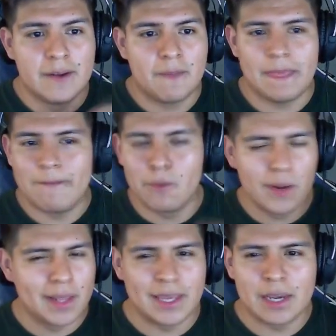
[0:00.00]
if you
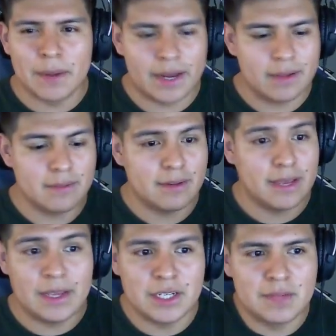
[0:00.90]
really think about it,
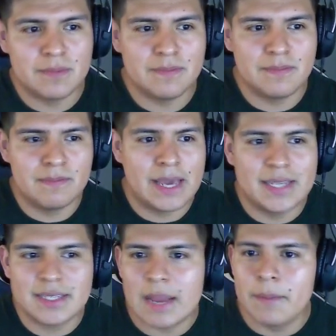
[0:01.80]
it just
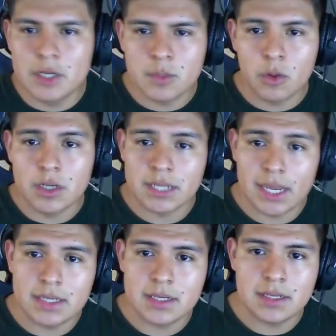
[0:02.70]
makes that much more
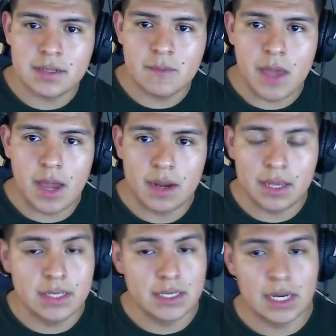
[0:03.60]
sense that
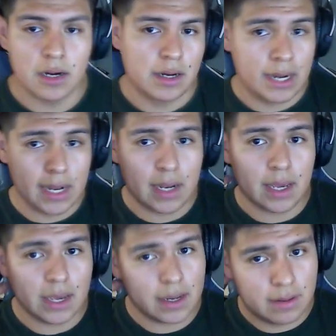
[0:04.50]
he's here in
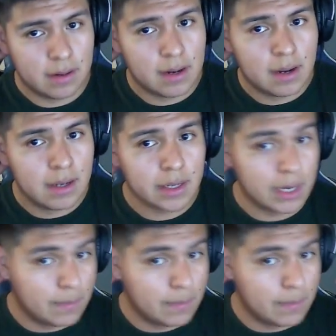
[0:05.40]
LA and gonna be